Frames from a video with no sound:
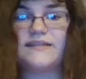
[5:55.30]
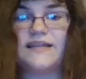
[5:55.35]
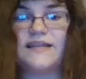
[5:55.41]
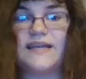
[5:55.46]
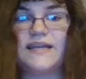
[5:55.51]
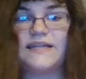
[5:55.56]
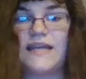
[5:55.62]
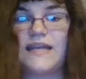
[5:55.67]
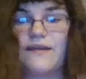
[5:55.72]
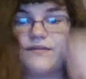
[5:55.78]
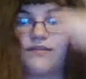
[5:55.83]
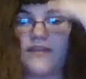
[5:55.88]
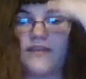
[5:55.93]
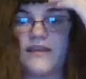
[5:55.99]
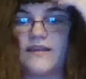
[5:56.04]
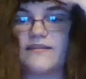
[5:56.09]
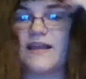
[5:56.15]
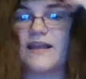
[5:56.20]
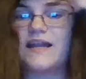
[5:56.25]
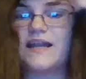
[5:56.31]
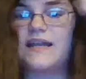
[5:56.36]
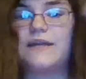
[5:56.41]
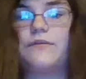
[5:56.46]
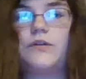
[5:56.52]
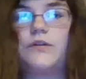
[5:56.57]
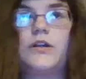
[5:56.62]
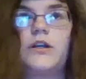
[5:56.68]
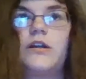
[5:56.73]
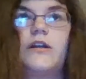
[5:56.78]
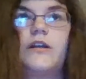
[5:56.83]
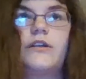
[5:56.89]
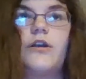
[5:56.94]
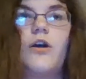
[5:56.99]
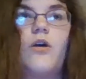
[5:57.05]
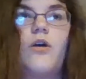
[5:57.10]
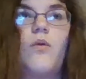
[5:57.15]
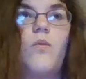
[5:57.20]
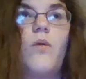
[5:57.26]
it and everything, because I didn't even really
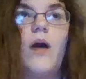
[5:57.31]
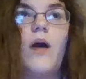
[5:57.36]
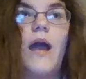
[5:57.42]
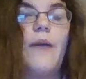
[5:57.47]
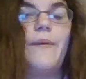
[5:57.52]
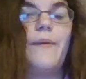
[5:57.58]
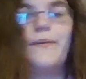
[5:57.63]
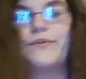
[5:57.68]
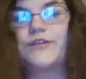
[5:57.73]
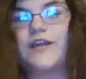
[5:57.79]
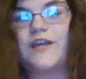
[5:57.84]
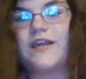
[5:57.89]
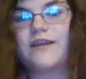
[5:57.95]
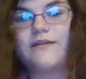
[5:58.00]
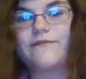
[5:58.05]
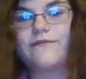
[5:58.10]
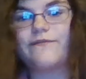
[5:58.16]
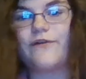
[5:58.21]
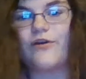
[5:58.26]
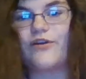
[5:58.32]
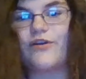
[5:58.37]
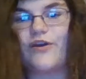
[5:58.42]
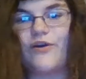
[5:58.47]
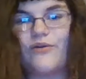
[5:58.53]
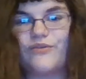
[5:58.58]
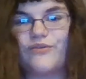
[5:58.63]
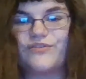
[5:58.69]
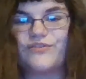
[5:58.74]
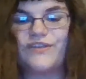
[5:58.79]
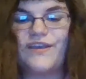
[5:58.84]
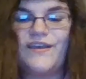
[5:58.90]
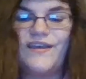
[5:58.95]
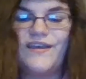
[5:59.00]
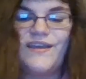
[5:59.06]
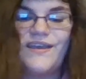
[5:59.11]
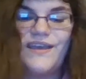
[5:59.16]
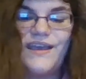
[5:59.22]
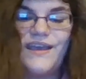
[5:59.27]
know why we were taking photos.
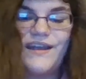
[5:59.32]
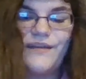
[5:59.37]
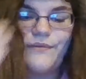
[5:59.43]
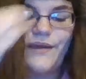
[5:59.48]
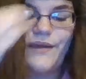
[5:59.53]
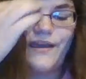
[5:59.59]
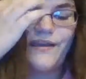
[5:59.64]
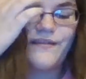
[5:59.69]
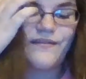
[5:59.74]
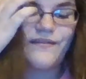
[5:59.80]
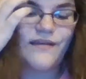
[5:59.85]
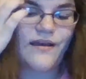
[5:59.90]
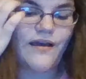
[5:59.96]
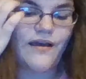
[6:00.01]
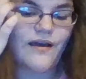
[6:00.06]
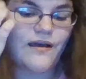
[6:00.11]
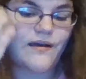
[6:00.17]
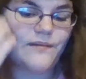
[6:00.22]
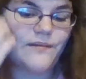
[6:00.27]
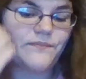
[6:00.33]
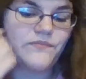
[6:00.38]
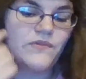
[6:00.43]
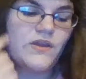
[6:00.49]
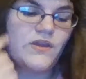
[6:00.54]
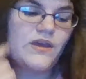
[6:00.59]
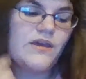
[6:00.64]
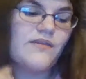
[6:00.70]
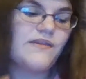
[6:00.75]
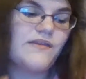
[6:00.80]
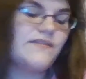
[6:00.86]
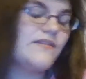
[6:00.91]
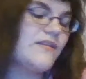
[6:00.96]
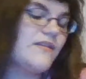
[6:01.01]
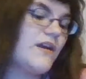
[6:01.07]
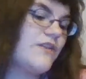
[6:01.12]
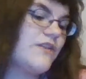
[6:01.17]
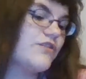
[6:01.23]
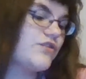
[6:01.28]
Anyways, this is
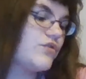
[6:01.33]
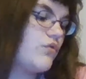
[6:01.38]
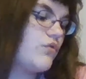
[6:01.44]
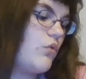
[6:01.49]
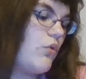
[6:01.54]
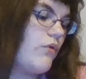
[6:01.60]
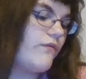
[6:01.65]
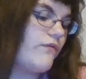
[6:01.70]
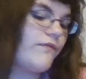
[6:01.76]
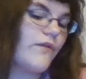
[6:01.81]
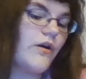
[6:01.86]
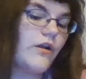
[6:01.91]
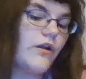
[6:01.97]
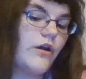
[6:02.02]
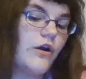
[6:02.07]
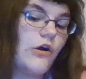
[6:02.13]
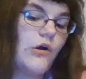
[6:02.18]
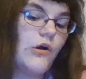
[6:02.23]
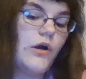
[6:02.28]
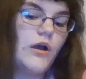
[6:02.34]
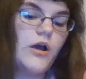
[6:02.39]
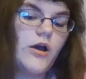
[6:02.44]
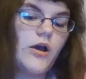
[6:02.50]
not a school photo,